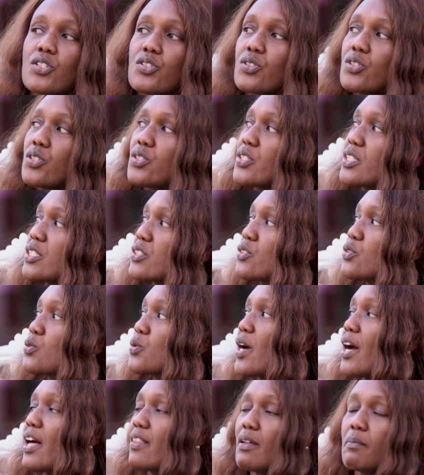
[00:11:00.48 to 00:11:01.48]
introduced us to
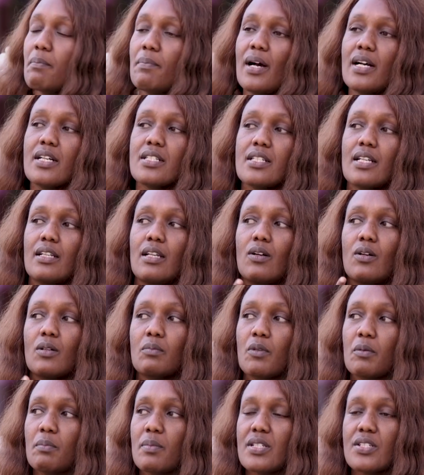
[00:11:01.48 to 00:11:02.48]
other banks
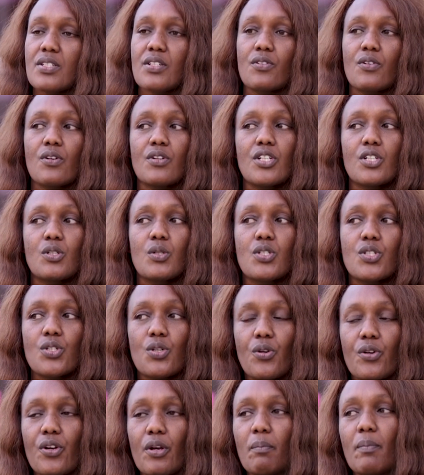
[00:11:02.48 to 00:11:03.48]
along Mombasa Road,
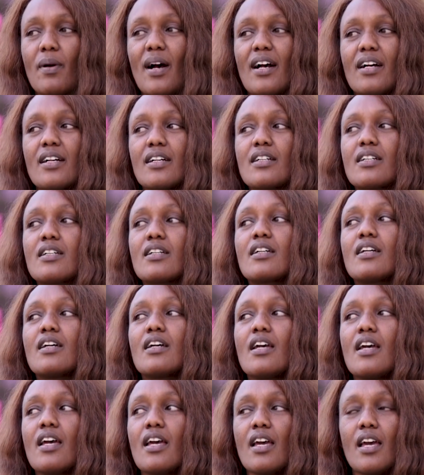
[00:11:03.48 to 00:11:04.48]
Equatorial Bank.
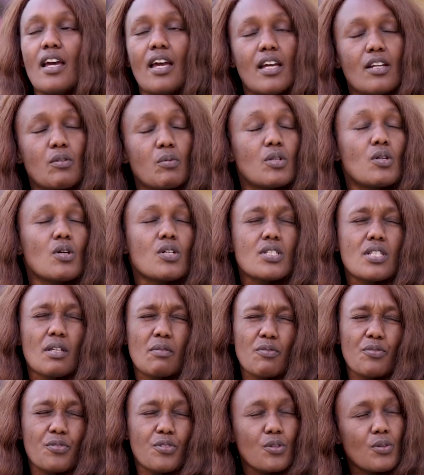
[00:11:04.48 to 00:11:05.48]
And we got
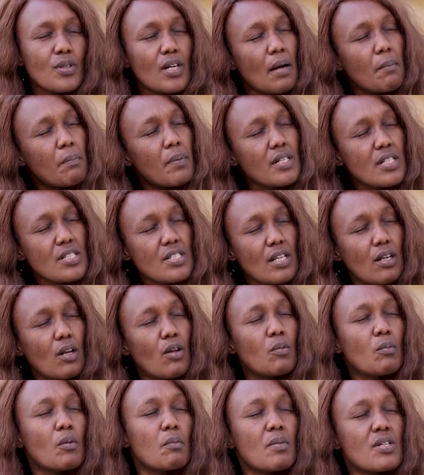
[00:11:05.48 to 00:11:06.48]
some few companies
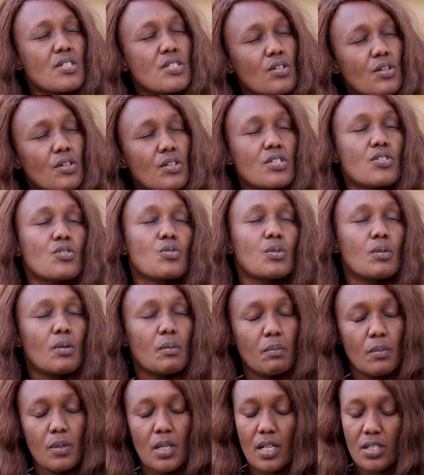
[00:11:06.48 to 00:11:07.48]
along Mombasa Road that we were
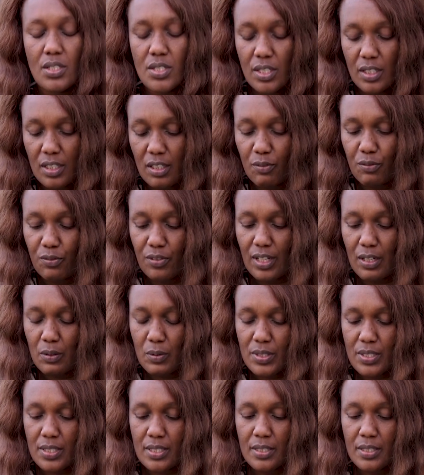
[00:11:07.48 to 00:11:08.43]
taking flowers.